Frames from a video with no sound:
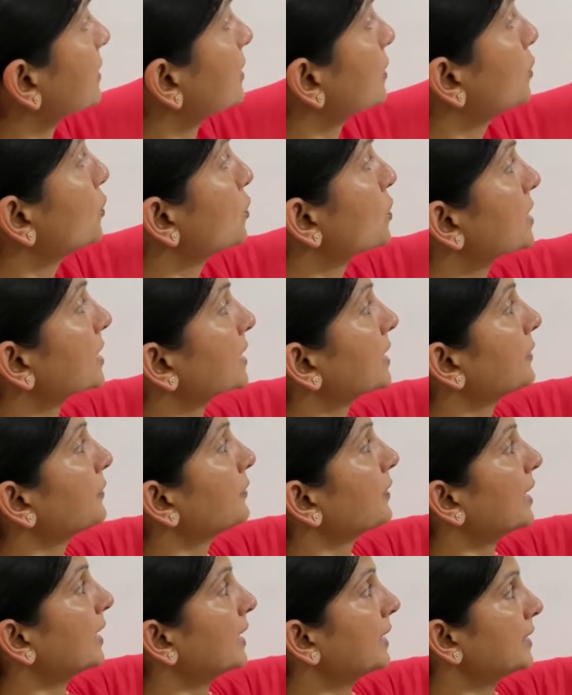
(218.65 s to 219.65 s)
user
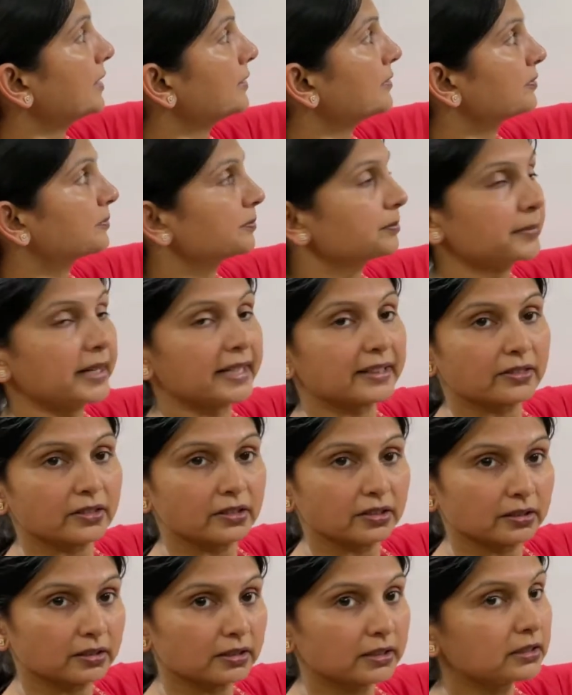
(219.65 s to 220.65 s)
defined
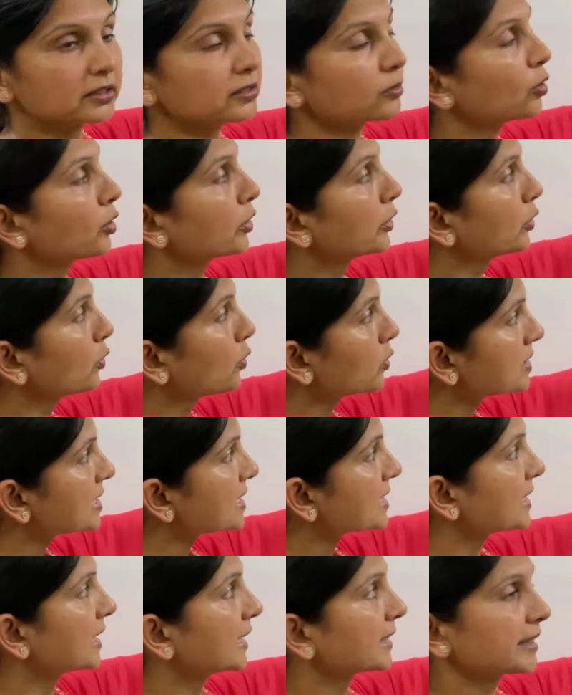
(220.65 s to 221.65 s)
method or
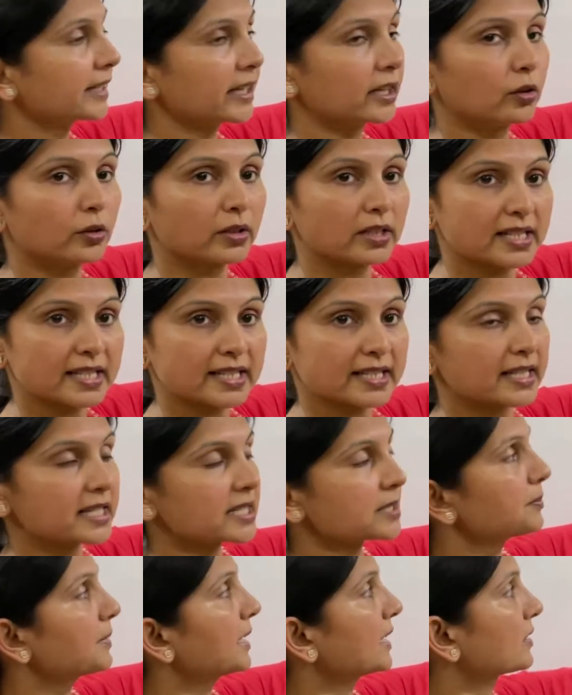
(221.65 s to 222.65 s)
non-static or
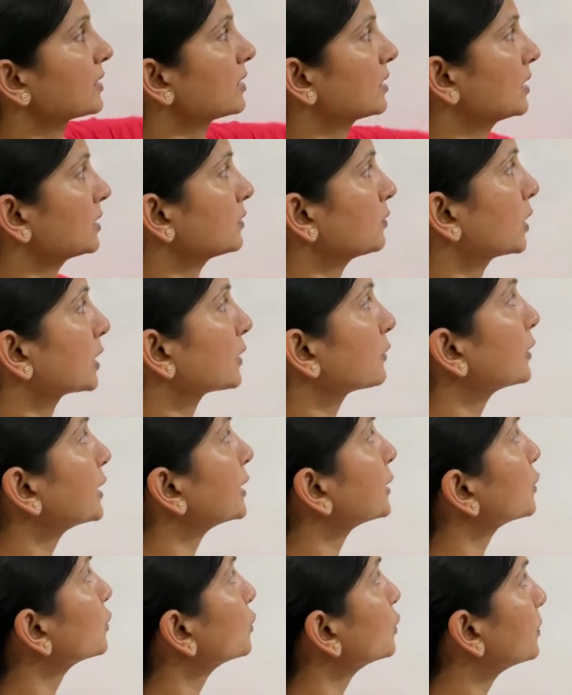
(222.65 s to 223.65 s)
instance method, what
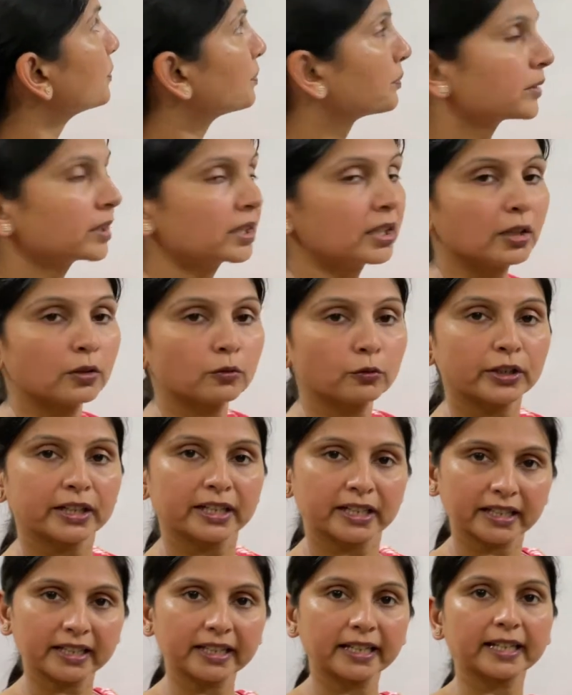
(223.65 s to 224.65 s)
we do? We
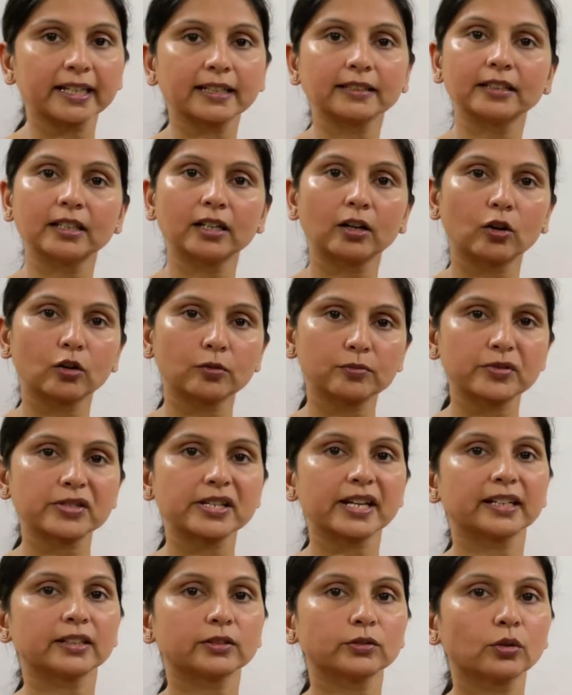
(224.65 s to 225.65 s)
create the
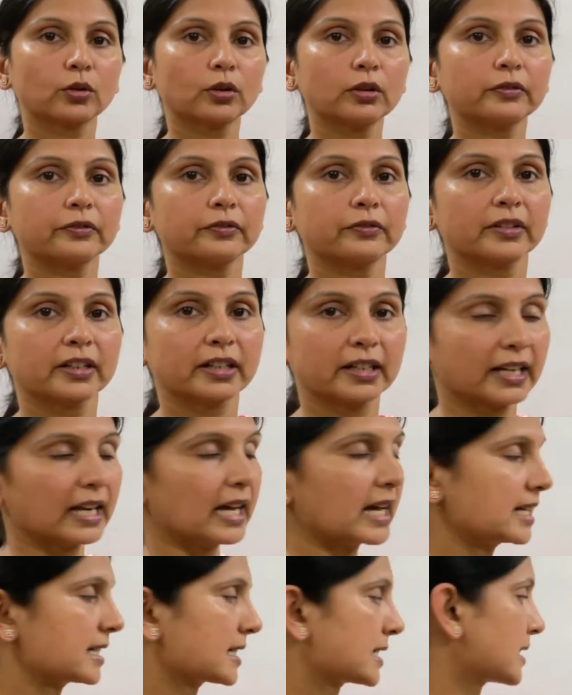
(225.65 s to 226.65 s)
object of
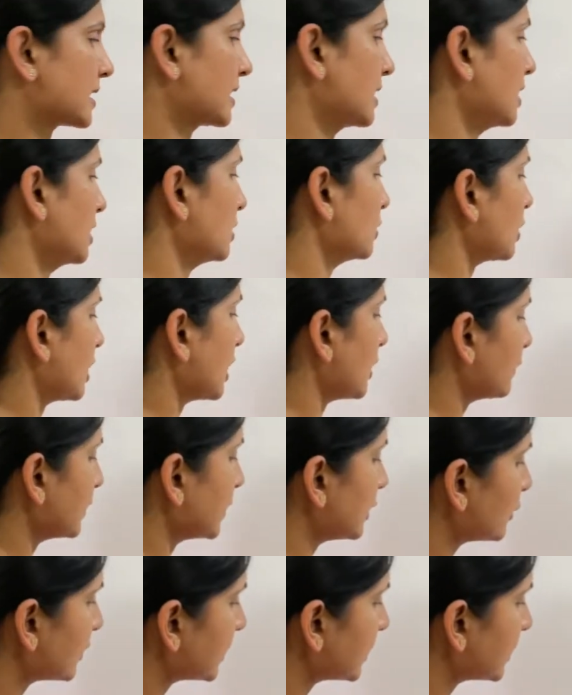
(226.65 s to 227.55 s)
class. So how will you